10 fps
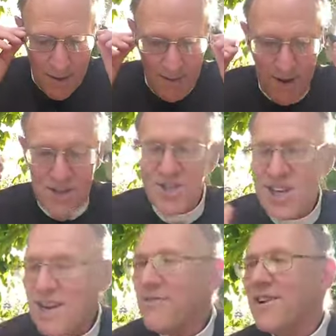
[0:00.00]
But
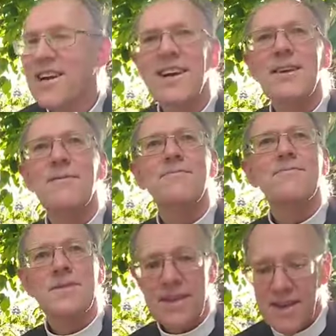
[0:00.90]
chiefly,
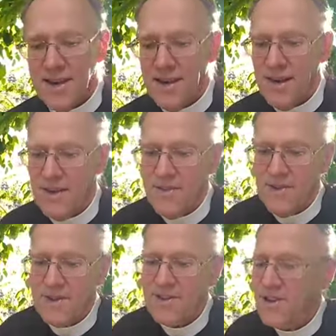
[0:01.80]

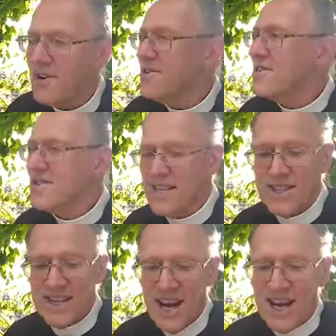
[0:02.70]
the songs in
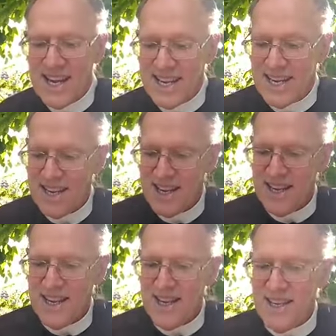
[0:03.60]
the night
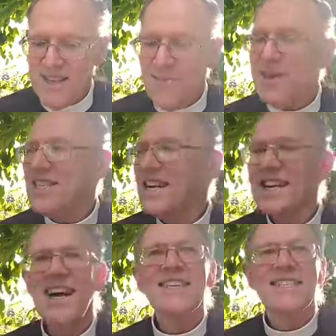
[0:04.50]
that we
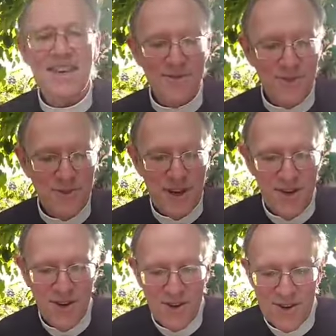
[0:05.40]
delight in from the
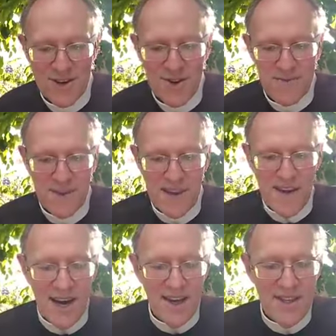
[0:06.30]
Lord
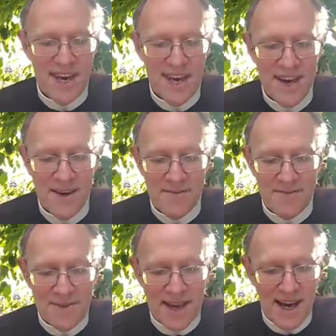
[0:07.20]
are the
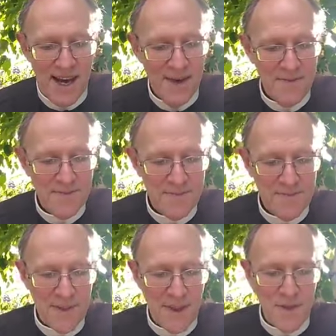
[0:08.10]

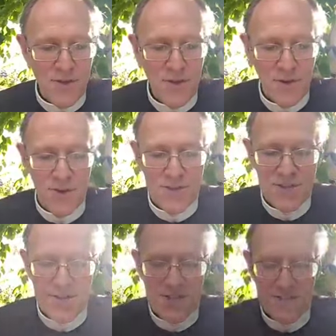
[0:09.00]
thoughts.